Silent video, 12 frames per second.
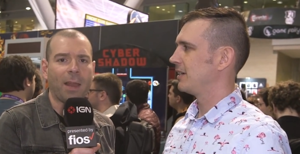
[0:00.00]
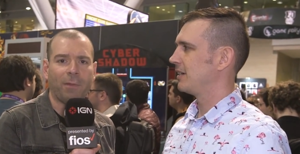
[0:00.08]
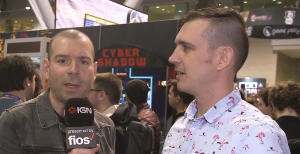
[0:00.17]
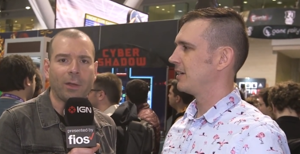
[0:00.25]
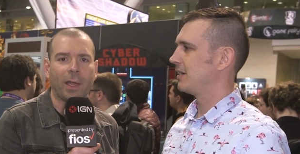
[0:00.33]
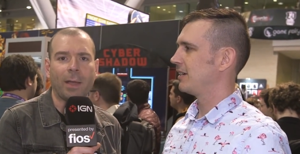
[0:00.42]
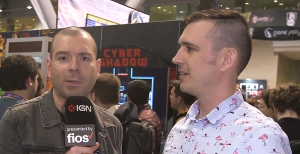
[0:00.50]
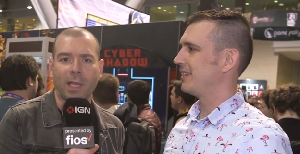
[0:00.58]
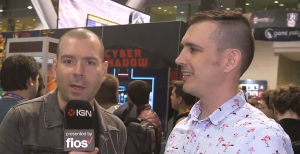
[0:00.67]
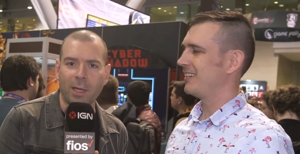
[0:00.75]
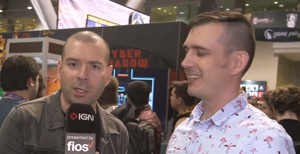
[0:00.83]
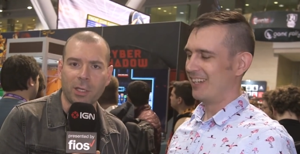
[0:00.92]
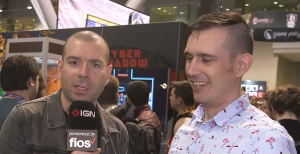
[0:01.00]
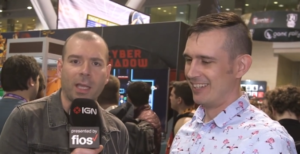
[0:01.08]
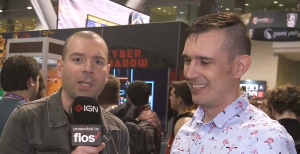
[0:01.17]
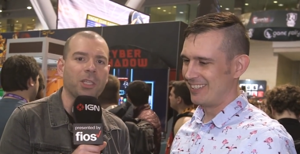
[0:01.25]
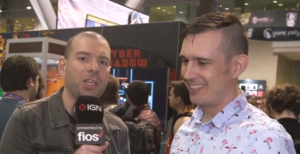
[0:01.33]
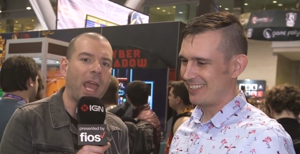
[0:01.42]
Speaker 1: and video games and ninjas
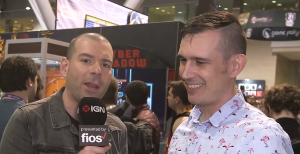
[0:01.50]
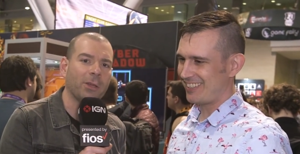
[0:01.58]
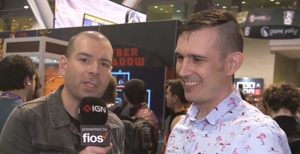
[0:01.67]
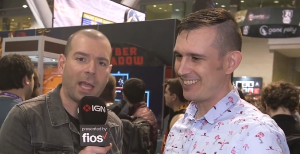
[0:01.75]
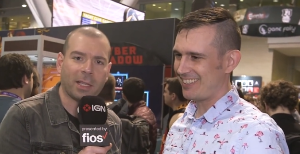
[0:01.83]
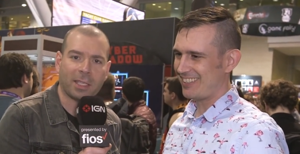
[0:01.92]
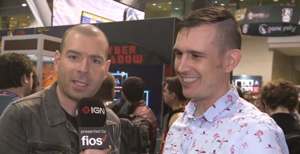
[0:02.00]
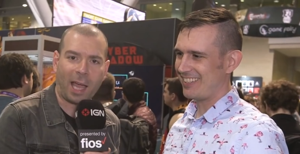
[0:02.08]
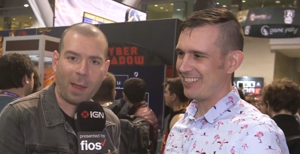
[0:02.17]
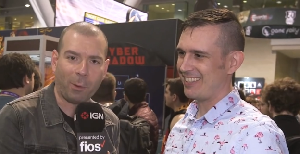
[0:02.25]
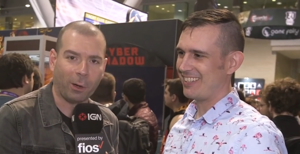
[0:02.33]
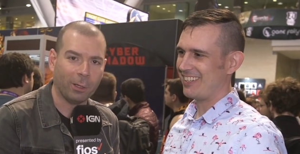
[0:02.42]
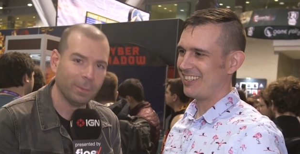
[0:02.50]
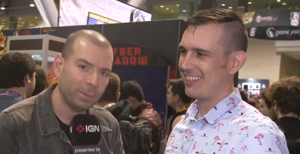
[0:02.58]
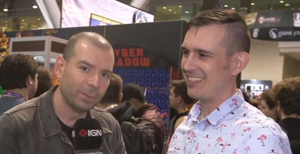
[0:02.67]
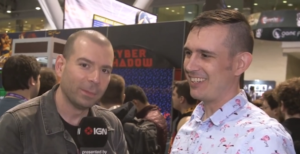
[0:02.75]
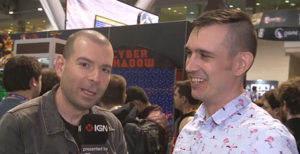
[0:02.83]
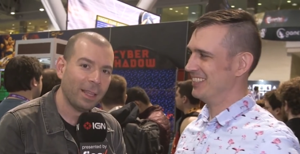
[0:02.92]
and shadows and cyber,
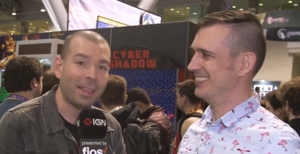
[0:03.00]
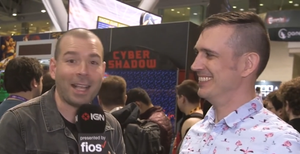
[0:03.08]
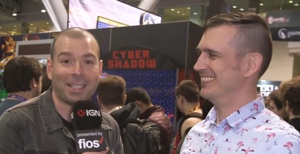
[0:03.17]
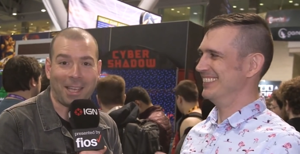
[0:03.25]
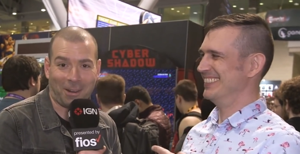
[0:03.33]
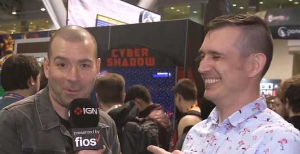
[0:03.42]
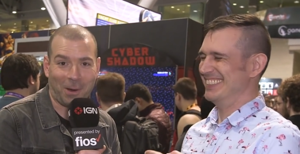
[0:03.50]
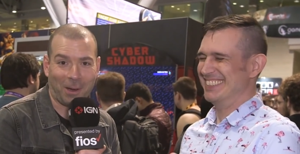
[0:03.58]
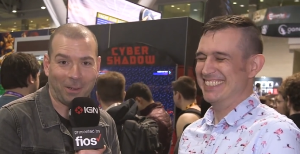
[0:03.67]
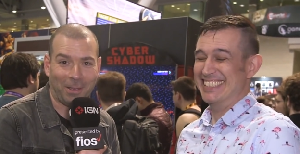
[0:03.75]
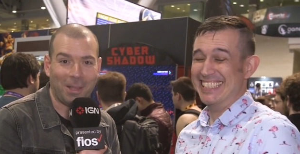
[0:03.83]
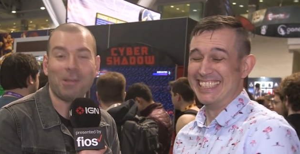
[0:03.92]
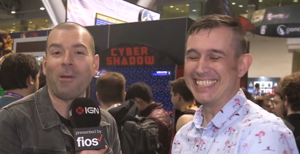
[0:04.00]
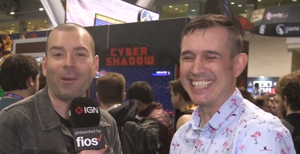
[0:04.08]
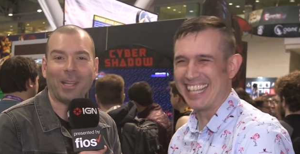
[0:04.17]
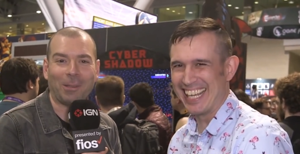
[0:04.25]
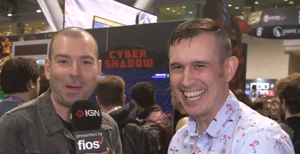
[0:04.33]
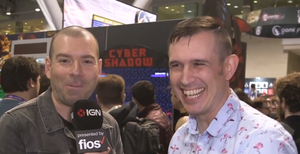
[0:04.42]
that sounded weird. You're
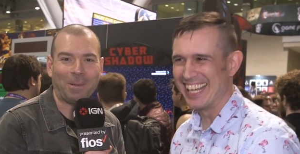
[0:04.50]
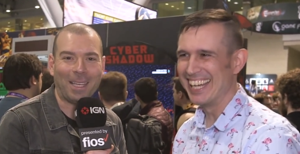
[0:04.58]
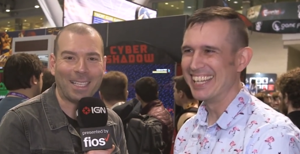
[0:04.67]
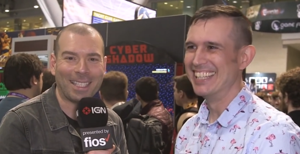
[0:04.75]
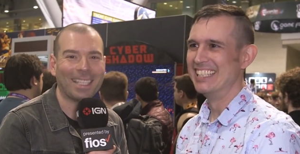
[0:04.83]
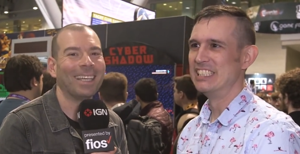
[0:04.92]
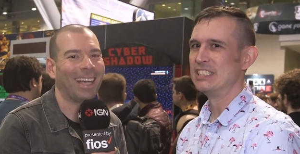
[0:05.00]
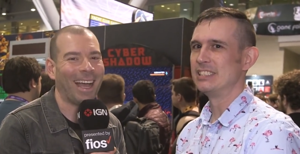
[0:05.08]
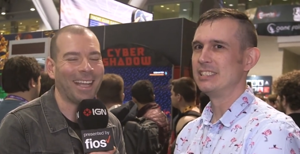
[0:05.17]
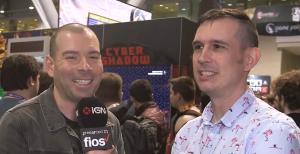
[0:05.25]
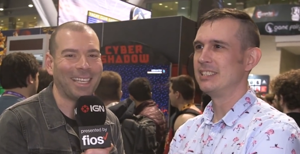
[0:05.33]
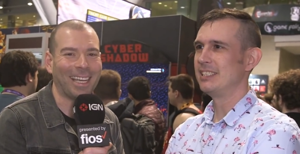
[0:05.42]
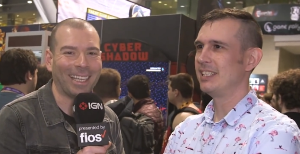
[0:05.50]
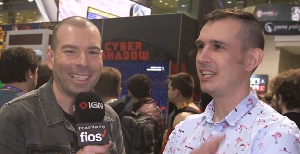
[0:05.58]
already in the right place, I G